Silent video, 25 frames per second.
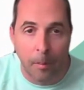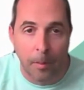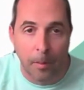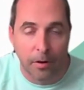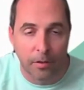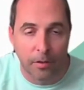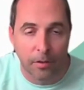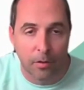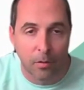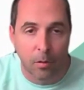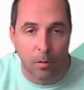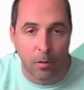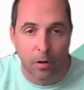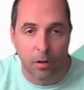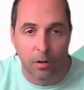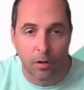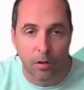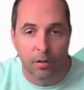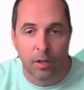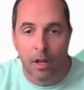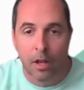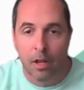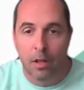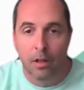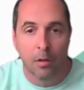parts of the
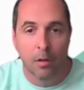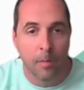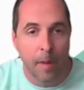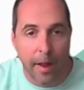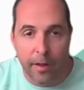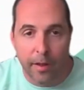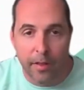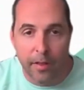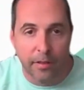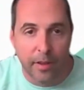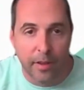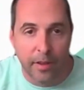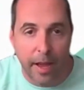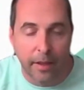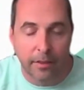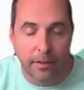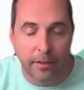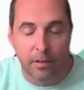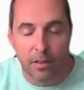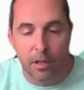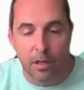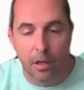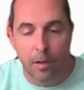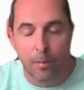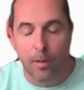world, no matter the size
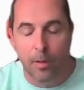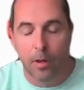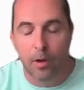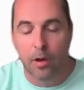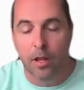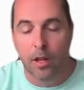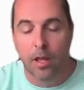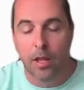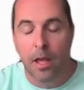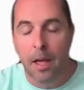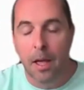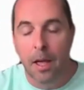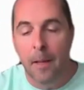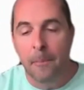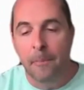of the community.